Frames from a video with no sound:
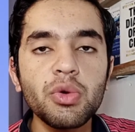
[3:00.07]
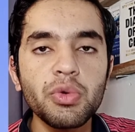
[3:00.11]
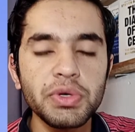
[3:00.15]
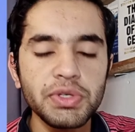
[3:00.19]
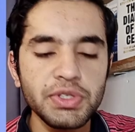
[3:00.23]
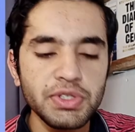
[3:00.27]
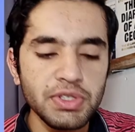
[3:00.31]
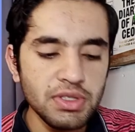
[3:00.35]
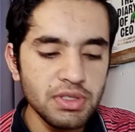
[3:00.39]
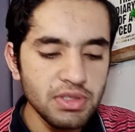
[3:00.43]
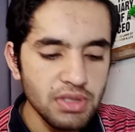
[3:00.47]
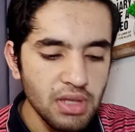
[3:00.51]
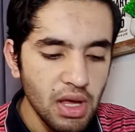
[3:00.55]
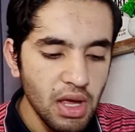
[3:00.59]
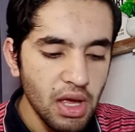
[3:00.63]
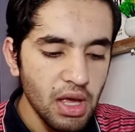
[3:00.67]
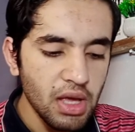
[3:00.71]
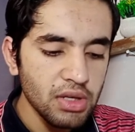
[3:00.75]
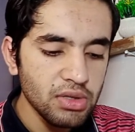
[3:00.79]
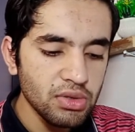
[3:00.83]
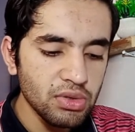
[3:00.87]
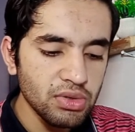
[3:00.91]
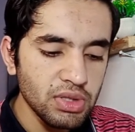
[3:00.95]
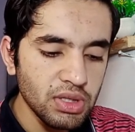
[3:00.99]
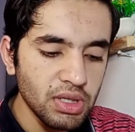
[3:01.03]
questions.
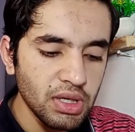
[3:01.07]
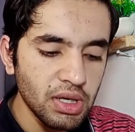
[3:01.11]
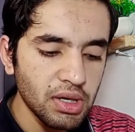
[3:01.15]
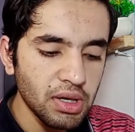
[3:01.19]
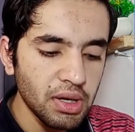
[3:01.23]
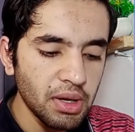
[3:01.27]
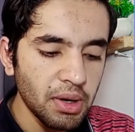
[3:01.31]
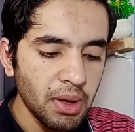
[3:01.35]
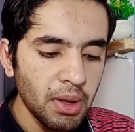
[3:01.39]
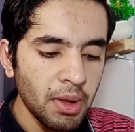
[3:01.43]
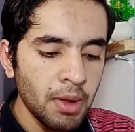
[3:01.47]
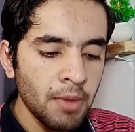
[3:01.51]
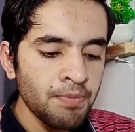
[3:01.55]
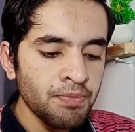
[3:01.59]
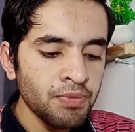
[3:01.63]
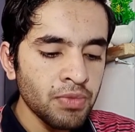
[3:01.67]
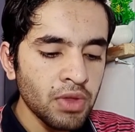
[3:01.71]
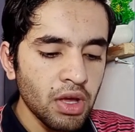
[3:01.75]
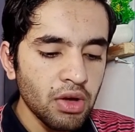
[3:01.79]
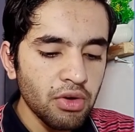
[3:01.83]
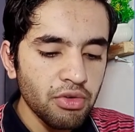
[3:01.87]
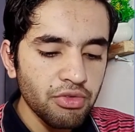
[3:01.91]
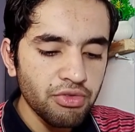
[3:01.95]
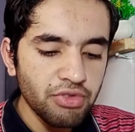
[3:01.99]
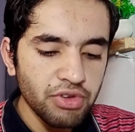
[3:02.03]
So see here,
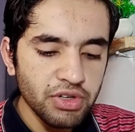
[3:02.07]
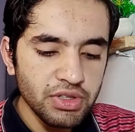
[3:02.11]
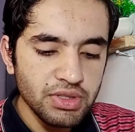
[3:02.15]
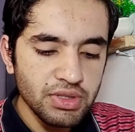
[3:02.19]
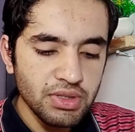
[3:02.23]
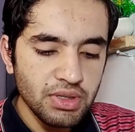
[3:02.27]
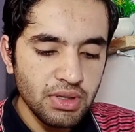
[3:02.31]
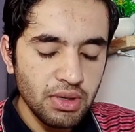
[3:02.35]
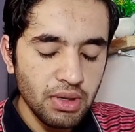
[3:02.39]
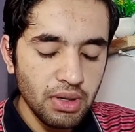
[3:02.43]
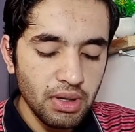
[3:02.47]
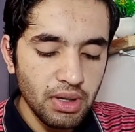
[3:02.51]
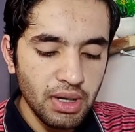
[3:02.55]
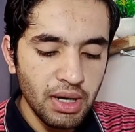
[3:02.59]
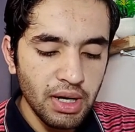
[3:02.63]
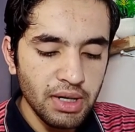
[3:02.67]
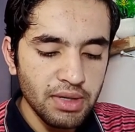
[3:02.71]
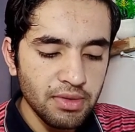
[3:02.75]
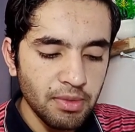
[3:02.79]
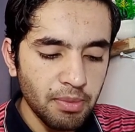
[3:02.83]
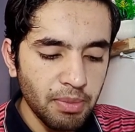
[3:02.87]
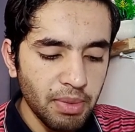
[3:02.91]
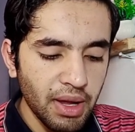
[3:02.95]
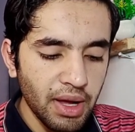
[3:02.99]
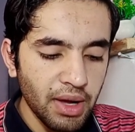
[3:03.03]
first
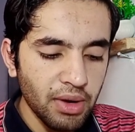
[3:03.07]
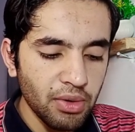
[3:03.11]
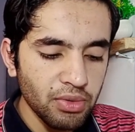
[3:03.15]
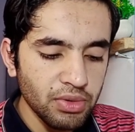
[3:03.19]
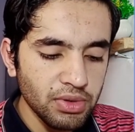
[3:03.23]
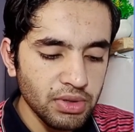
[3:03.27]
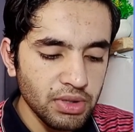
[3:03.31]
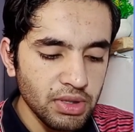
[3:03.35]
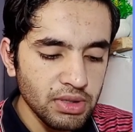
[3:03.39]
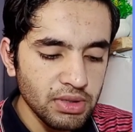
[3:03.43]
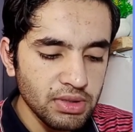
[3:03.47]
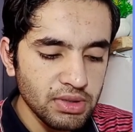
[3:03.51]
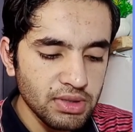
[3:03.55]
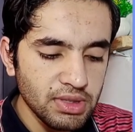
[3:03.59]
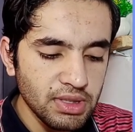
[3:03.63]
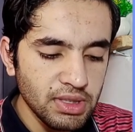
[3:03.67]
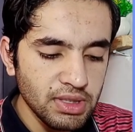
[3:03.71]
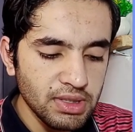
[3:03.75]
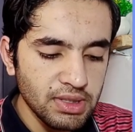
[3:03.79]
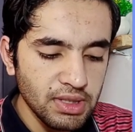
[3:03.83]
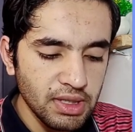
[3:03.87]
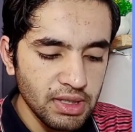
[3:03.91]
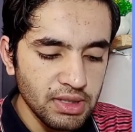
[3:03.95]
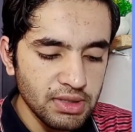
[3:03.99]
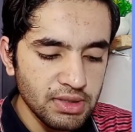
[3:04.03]
let's apply on this
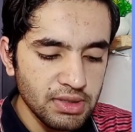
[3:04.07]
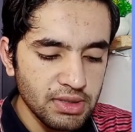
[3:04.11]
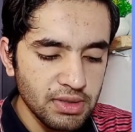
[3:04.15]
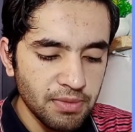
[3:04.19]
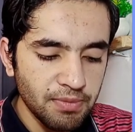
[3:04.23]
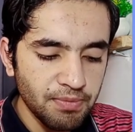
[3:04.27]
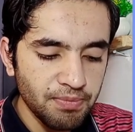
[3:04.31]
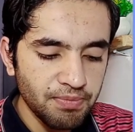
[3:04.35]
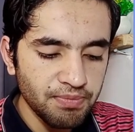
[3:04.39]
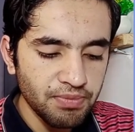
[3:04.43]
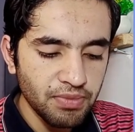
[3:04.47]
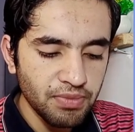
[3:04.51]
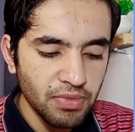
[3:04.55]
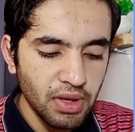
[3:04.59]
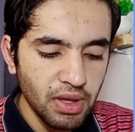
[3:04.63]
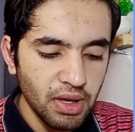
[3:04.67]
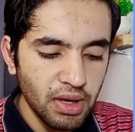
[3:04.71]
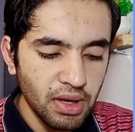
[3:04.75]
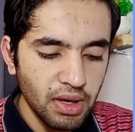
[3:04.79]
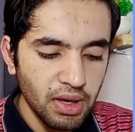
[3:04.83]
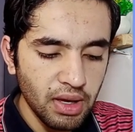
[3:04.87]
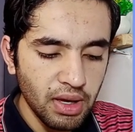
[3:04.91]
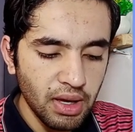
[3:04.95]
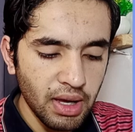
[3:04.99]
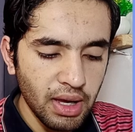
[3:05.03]
C6,
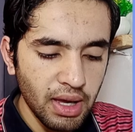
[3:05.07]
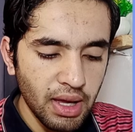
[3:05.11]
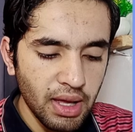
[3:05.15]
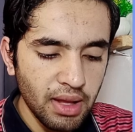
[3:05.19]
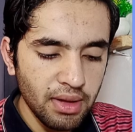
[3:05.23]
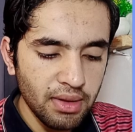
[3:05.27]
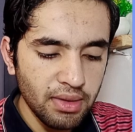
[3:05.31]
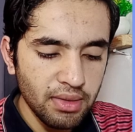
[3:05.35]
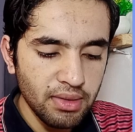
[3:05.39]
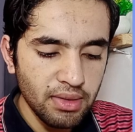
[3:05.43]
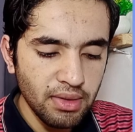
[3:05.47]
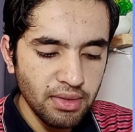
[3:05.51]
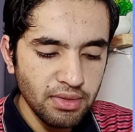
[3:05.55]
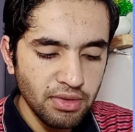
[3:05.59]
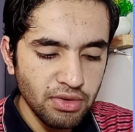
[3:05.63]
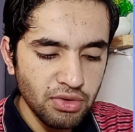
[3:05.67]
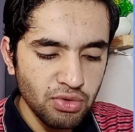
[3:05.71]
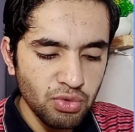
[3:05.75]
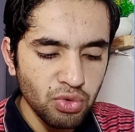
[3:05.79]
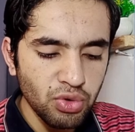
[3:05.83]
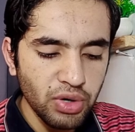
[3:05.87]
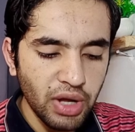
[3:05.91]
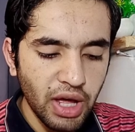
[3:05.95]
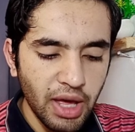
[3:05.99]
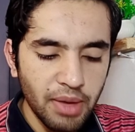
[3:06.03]
and this is
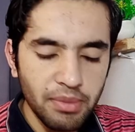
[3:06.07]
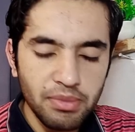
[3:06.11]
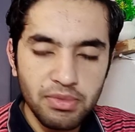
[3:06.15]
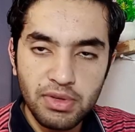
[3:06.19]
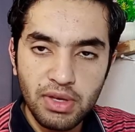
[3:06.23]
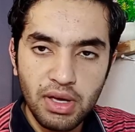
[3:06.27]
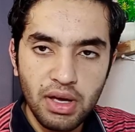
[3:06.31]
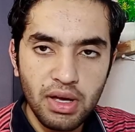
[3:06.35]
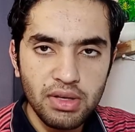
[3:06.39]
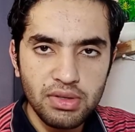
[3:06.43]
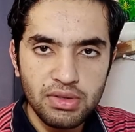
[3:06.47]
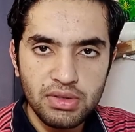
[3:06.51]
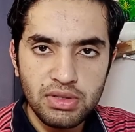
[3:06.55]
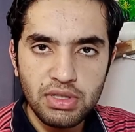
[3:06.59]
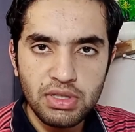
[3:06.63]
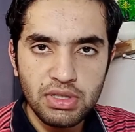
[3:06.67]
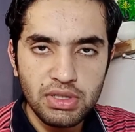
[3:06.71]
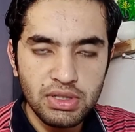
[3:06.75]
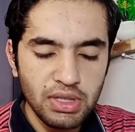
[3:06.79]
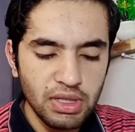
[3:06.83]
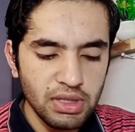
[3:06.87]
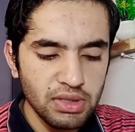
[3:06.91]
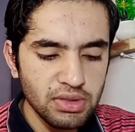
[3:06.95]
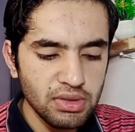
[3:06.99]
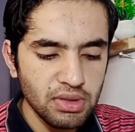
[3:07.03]
2 times, yeah,
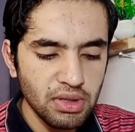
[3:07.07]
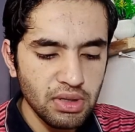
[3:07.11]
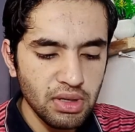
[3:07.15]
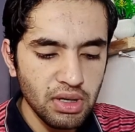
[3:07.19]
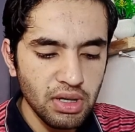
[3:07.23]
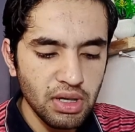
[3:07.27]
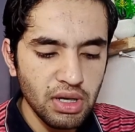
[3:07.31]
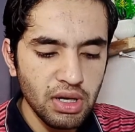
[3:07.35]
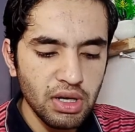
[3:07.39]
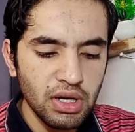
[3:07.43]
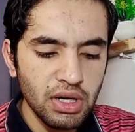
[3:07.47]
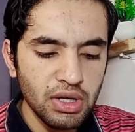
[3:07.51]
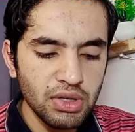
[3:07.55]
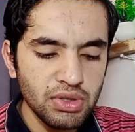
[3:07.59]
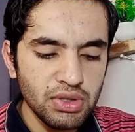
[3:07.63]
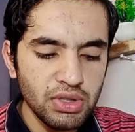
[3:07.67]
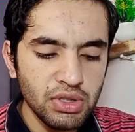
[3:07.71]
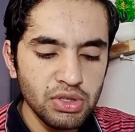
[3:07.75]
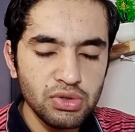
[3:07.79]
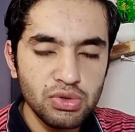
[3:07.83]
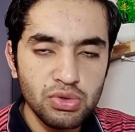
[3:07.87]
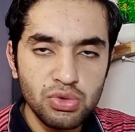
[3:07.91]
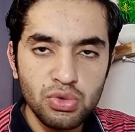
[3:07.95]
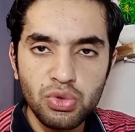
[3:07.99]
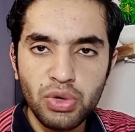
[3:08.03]
C6
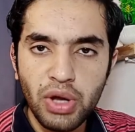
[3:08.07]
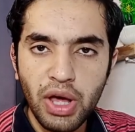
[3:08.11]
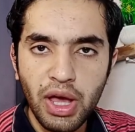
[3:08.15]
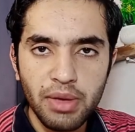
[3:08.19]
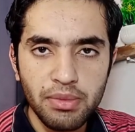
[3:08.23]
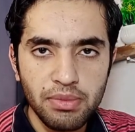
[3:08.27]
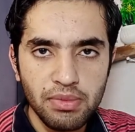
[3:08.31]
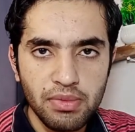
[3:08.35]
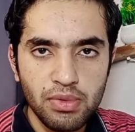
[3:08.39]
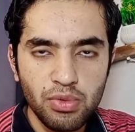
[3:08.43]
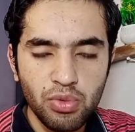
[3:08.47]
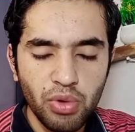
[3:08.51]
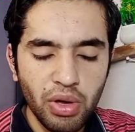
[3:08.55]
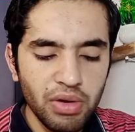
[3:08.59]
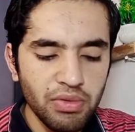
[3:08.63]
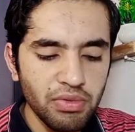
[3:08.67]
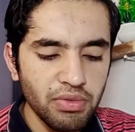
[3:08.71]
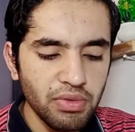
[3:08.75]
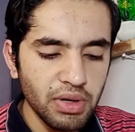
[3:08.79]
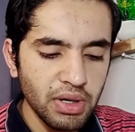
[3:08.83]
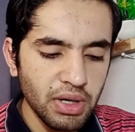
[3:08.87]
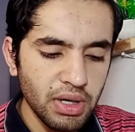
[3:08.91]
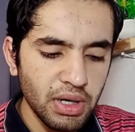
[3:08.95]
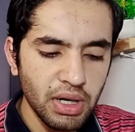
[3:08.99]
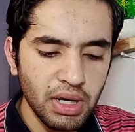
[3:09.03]
6 2 times 12,
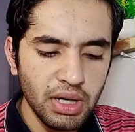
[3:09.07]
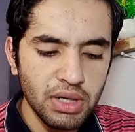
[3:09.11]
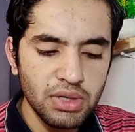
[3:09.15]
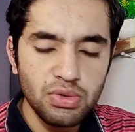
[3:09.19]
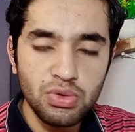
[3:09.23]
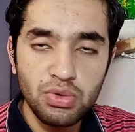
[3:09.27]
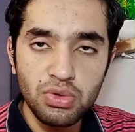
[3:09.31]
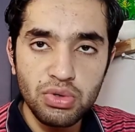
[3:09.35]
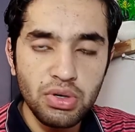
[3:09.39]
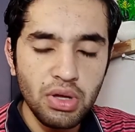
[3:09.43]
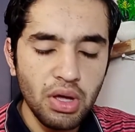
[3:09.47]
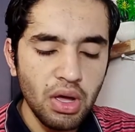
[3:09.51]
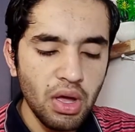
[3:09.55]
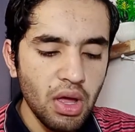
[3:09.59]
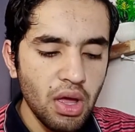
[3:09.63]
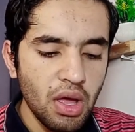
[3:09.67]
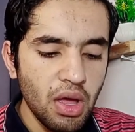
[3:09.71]
it's good.